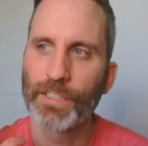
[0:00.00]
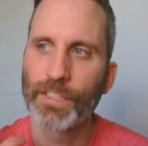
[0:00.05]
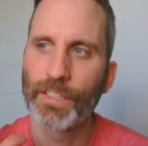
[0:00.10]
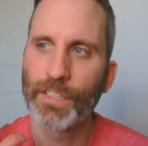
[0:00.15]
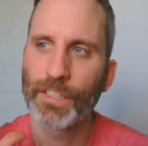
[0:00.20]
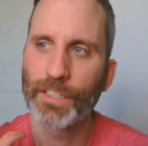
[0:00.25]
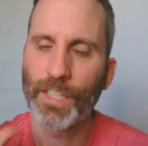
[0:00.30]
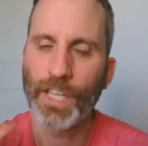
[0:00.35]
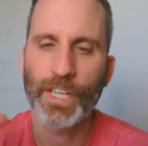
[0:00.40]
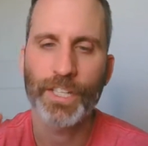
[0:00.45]

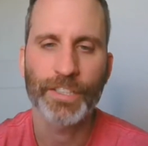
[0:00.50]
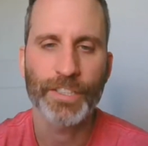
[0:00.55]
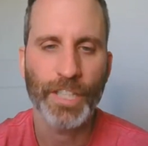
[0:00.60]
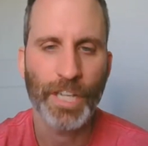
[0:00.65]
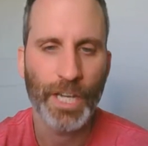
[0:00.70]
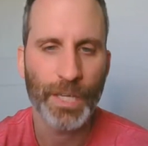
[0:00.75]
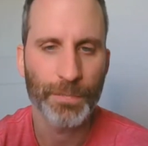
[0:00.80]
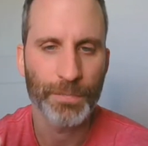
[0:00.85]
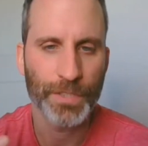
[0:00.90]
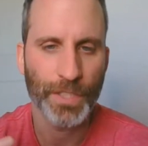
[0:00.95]
a lot of
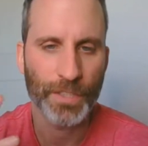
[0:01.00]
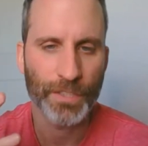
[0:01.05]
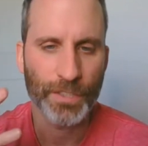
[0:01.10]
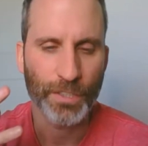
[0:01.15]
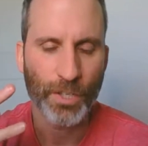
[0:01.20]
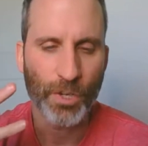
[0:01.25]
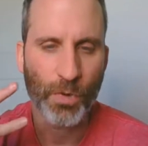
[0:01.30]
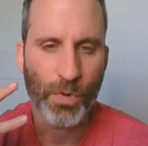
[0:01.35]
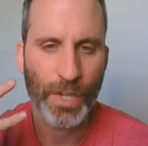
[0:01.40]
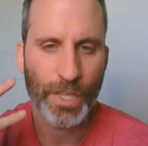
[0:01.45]
times that's
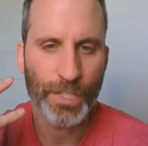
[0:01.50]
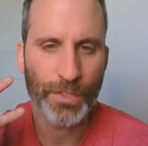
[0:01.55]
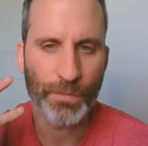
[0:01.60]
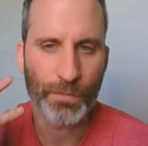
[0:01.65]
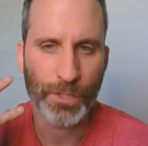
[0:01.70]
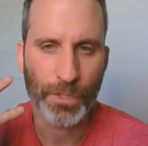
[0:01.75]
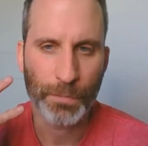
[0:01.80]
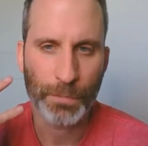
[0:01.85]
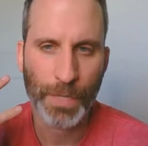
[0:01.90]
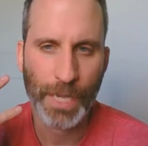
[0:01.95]
equated
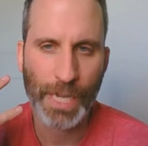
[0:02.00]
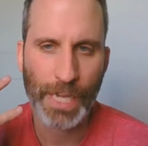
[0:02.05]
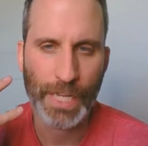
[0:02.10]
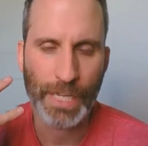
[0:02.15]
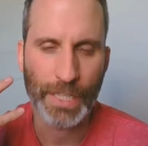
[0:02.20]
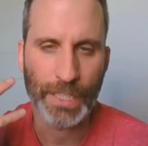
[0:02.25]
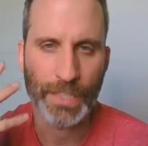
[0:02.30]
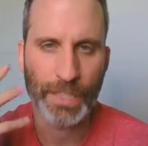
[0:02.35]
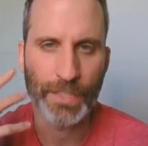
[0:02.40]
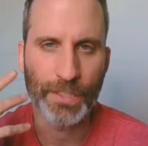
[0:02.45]
with pain.